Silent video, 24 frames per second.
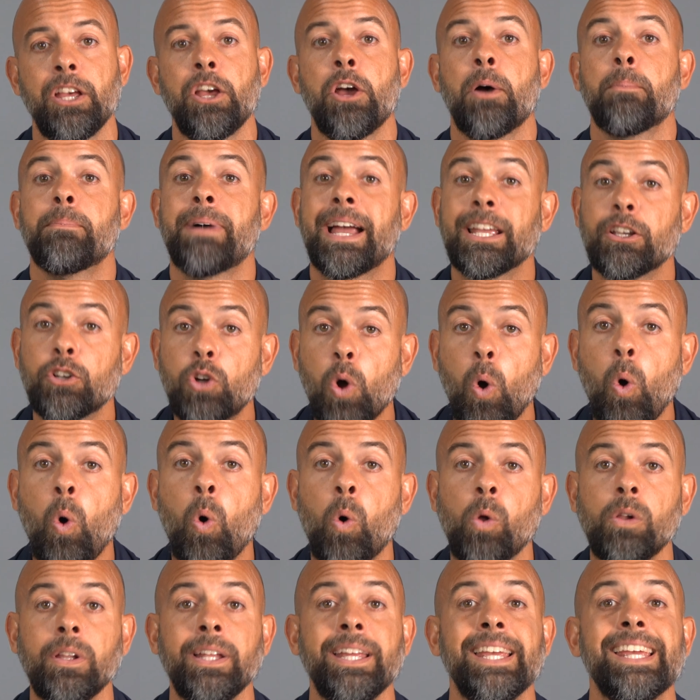My
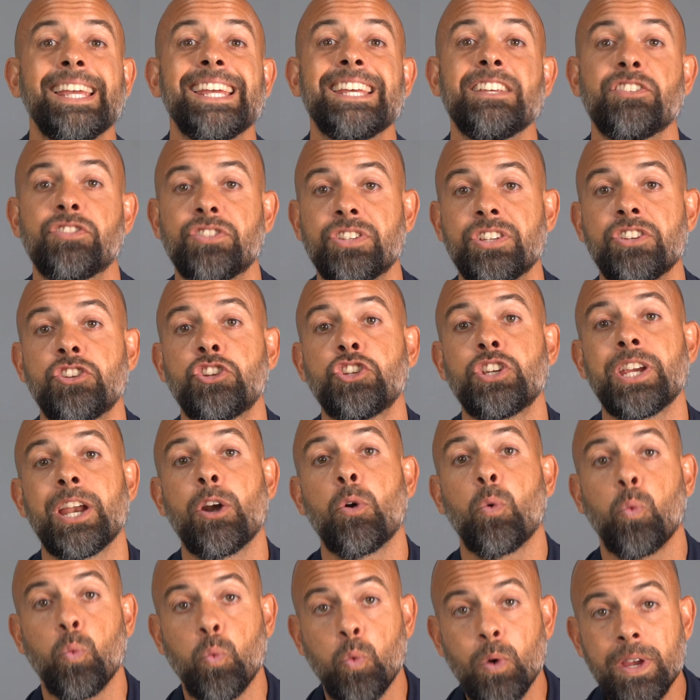goal is to
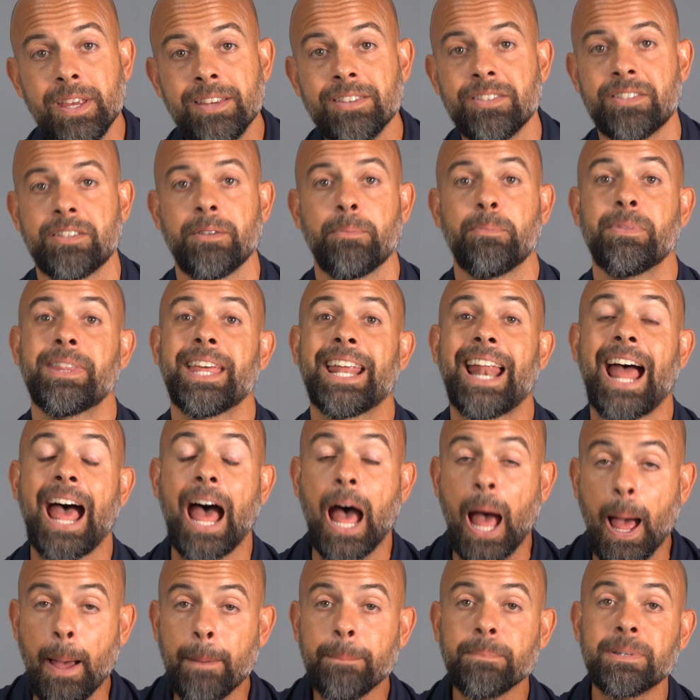share wisdom that
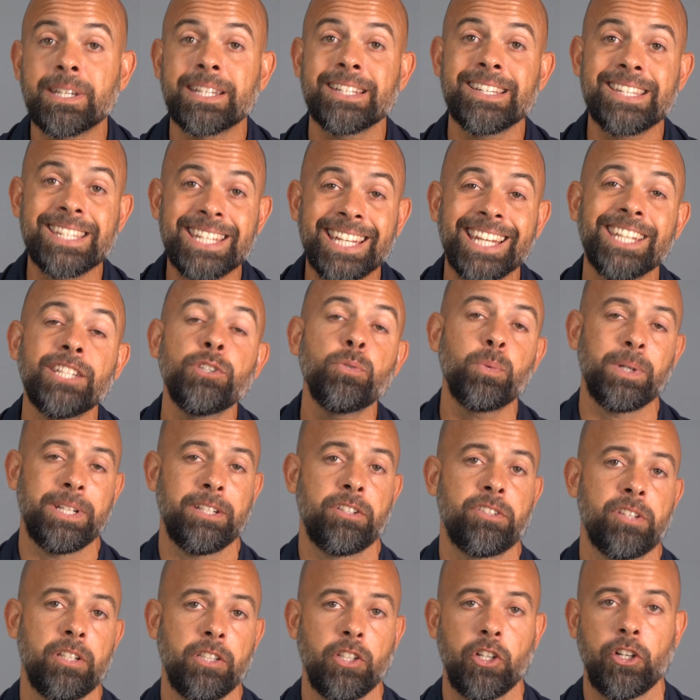I'm continuing
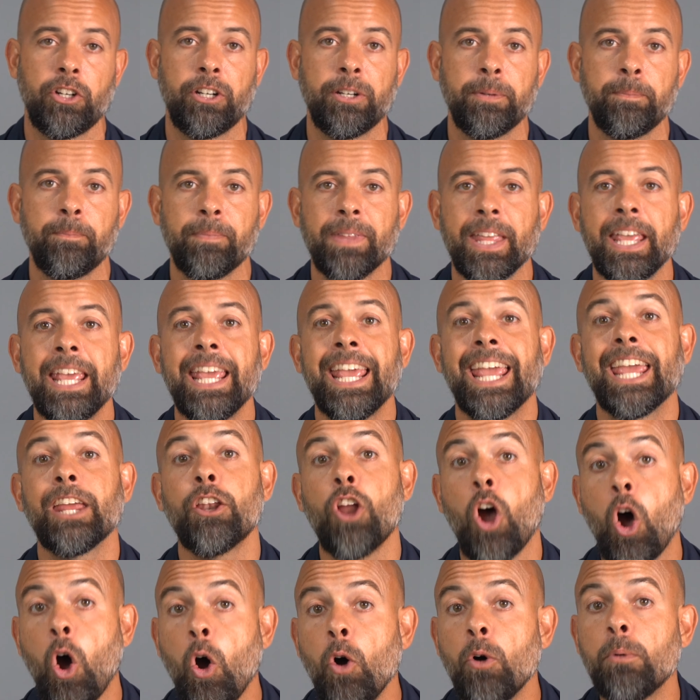to learn in
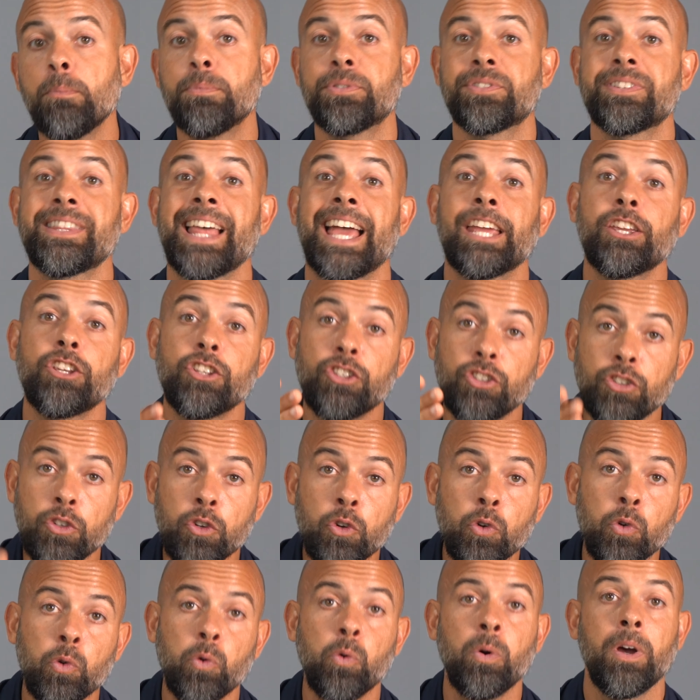hopes that
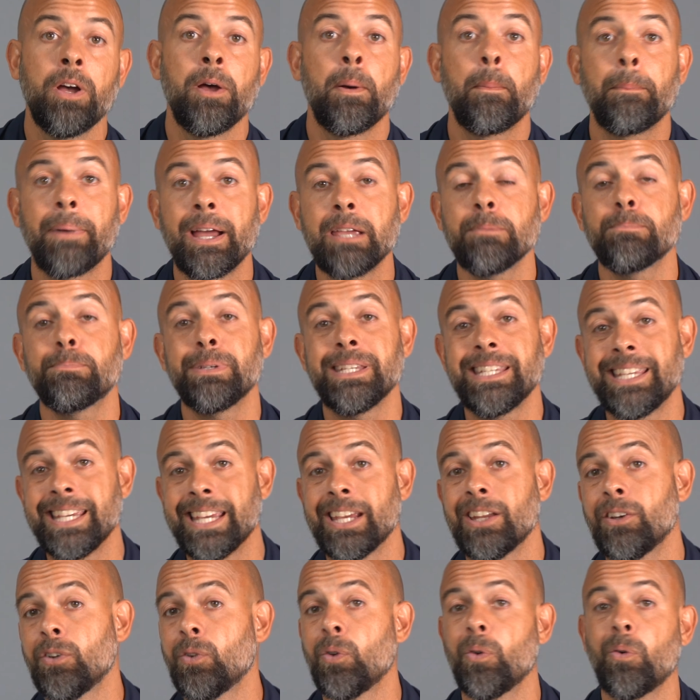you might
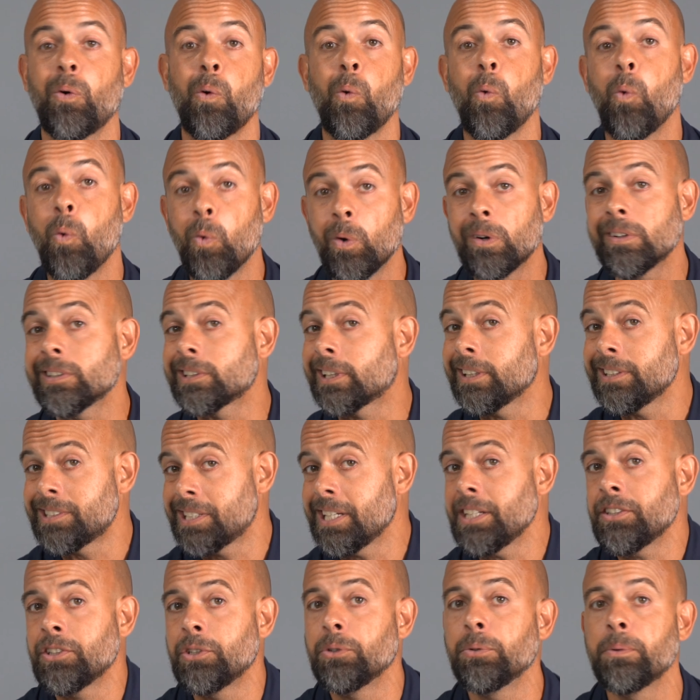begin or
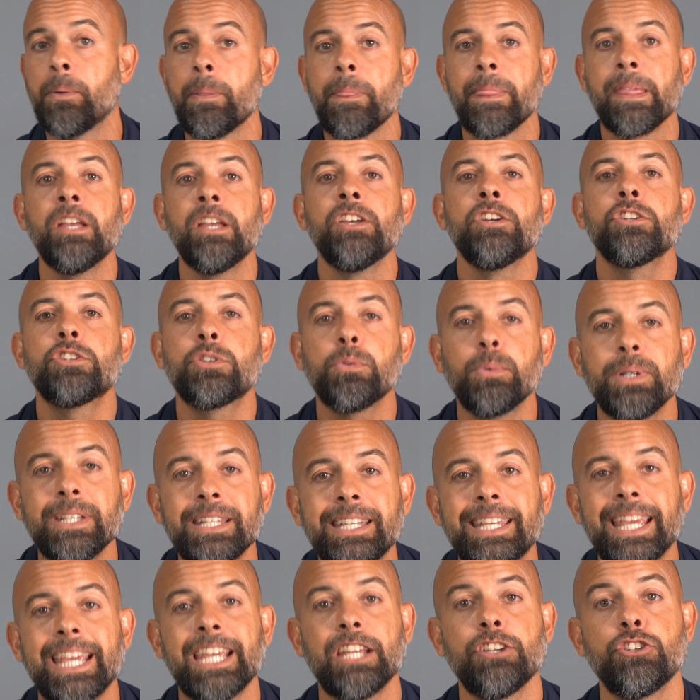continue to
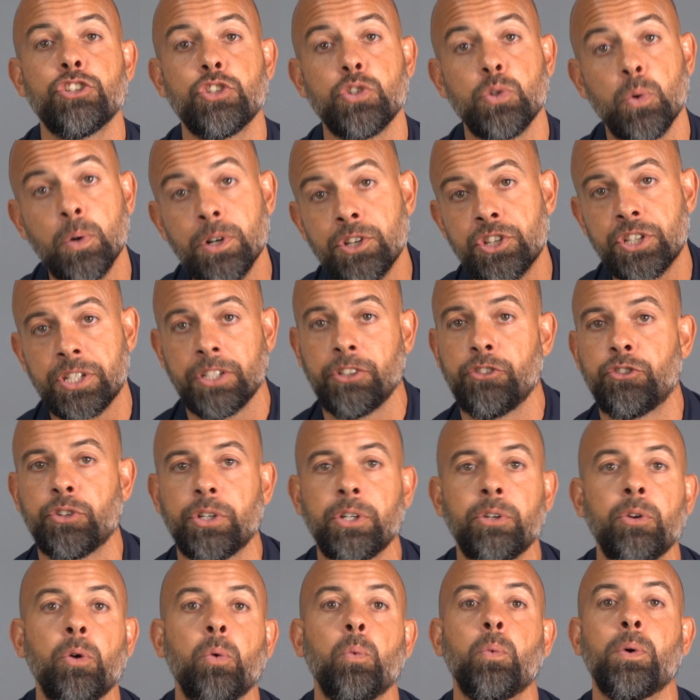engage your
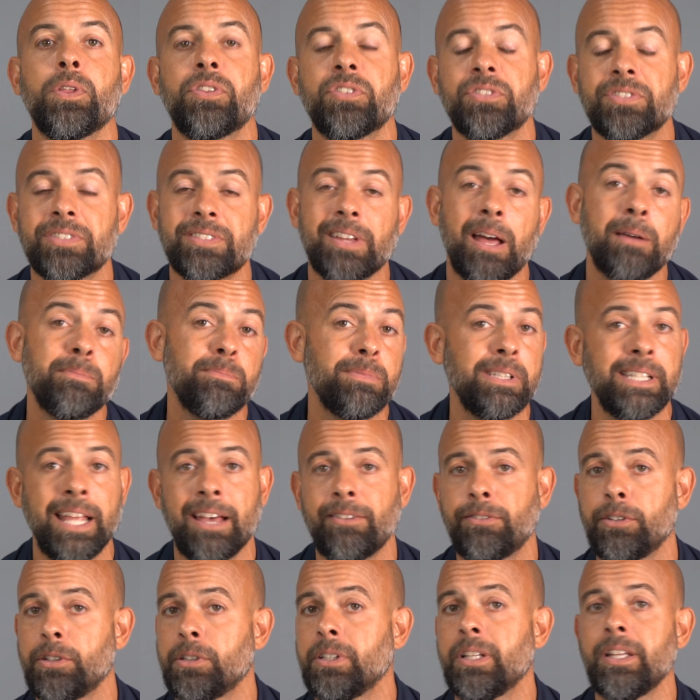children with some
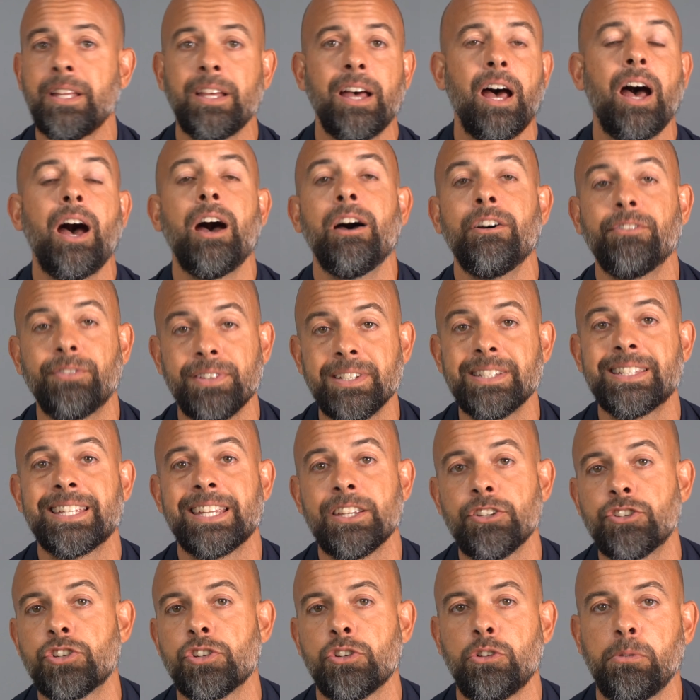level of
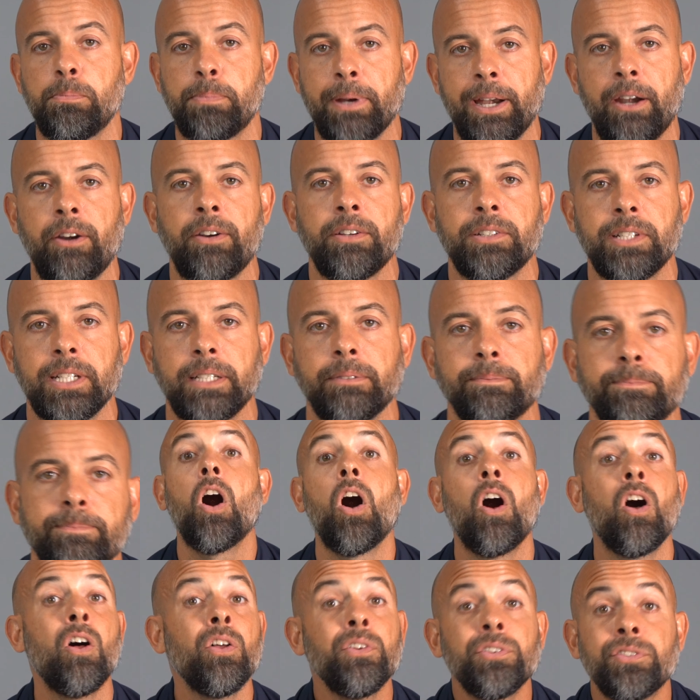intentional parenting.
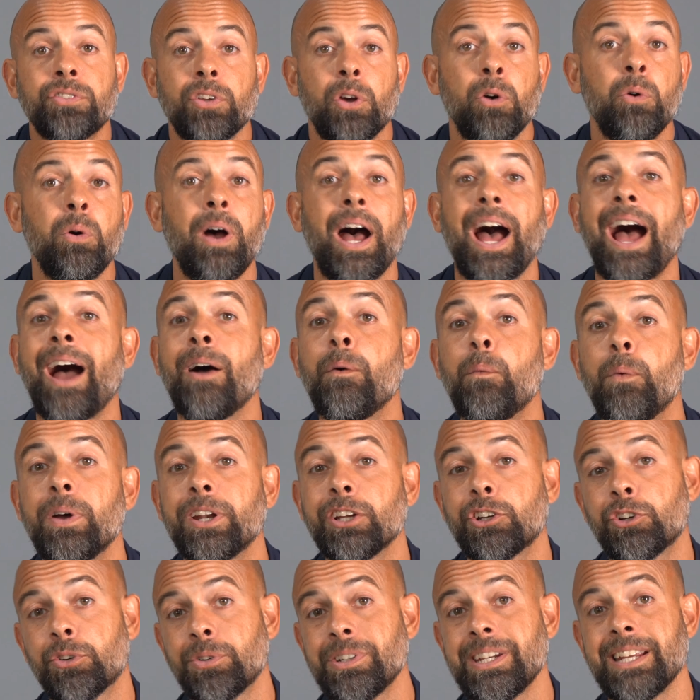Also, I want
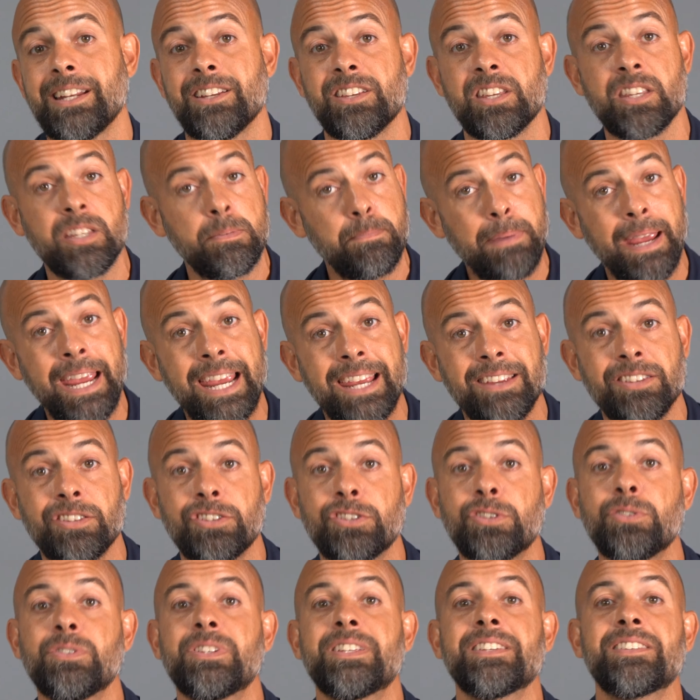to create a space
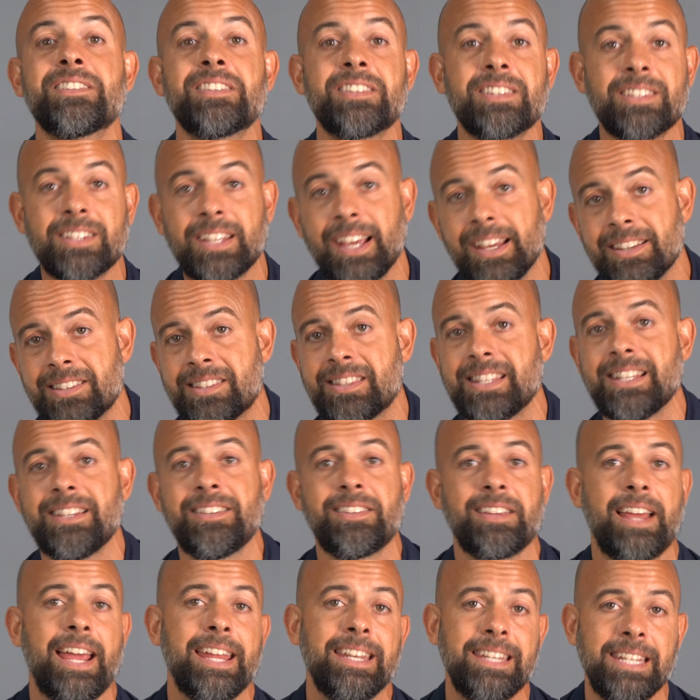to discuss
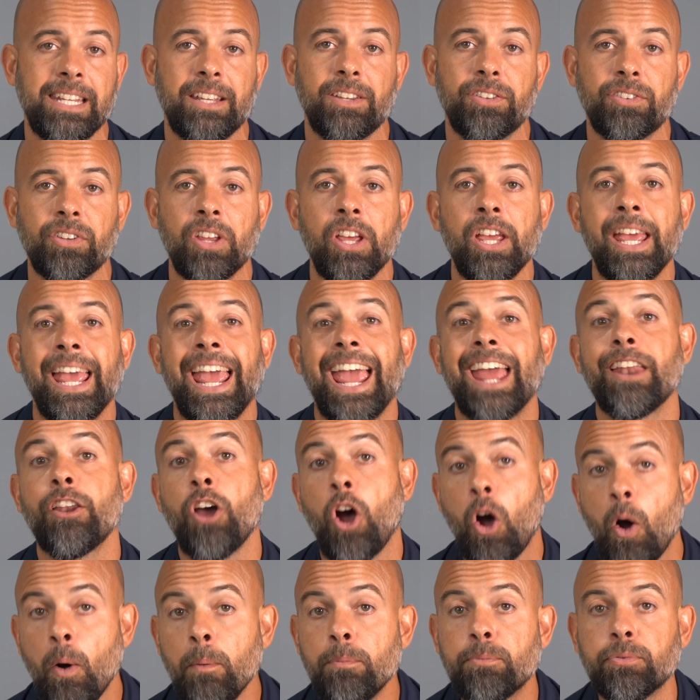these ideas, and
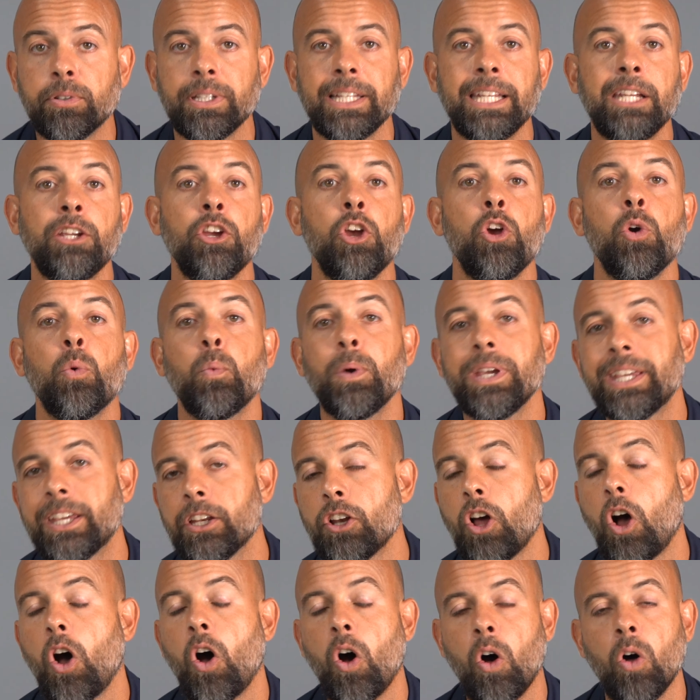hopefully we
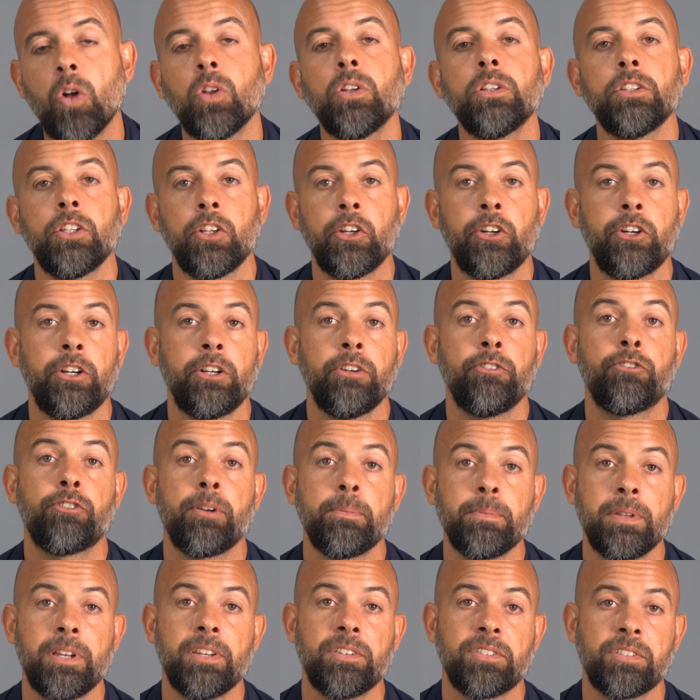can all learn
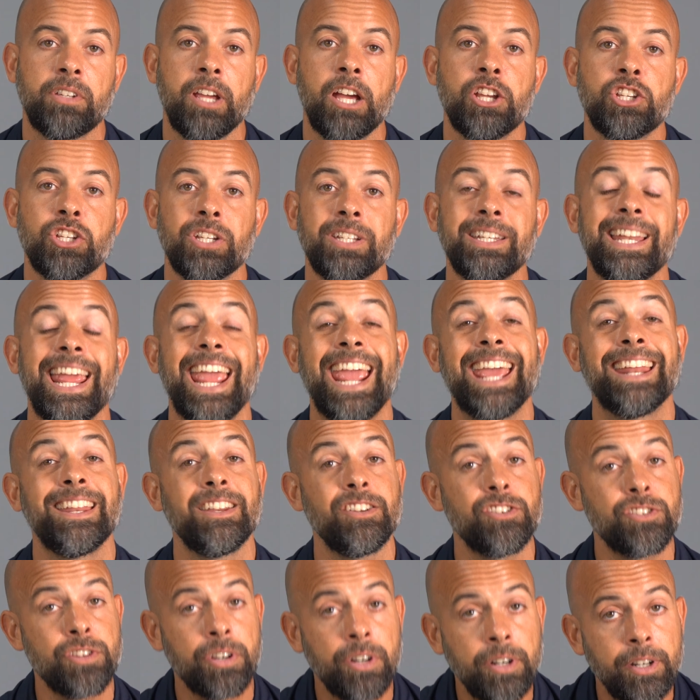from the discussion and
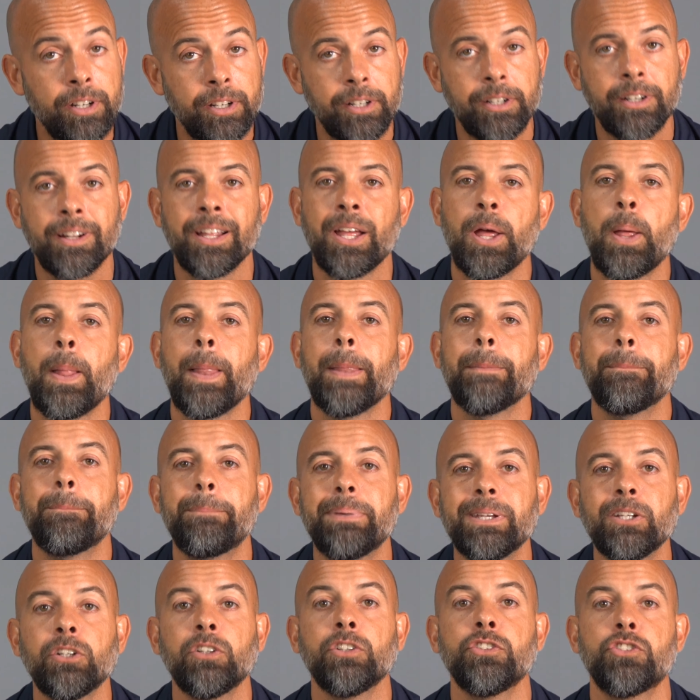in turn
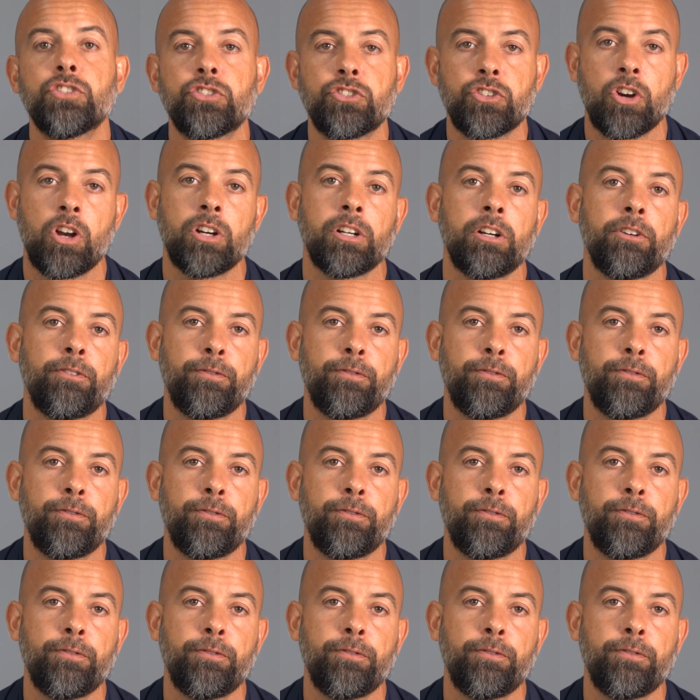build stronger